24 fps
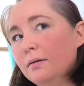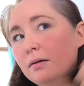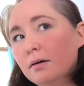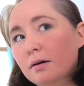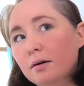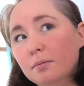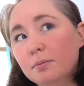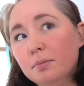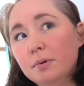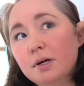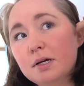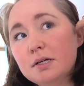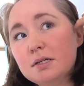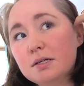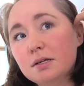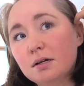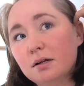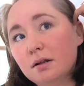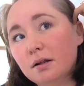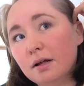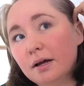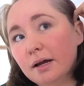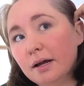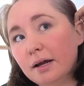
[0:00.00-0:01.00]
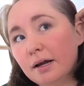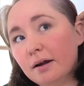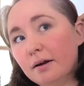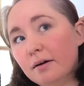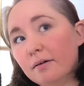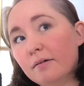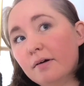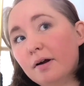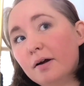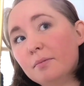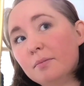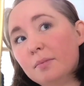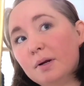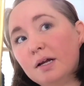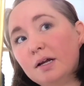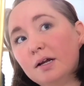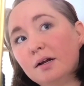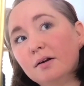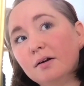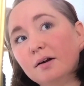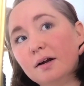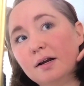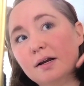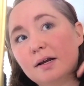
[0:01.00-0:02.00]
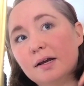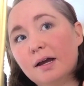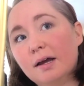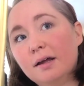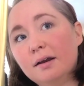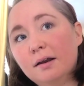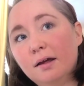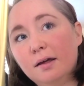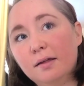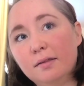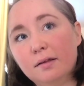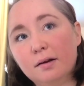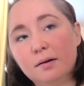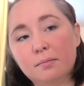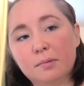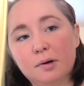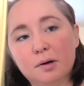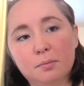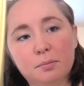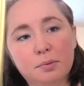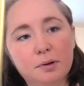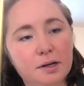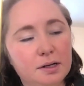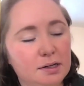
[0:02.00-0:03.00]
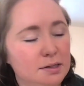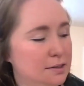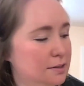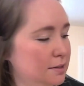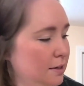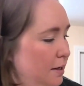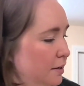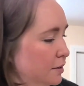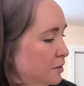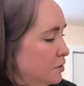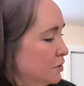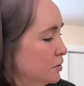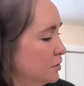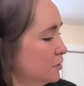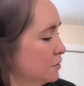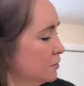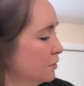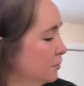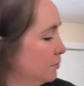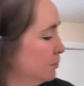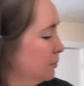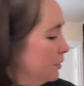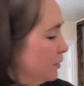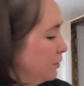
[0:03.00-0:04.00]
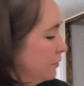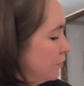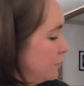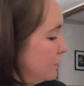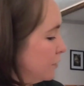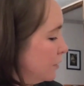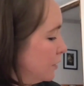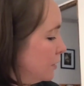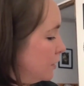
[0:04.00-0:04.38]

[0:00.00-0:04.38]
or place the clay around my ear again, and then I'm going to place that strip of,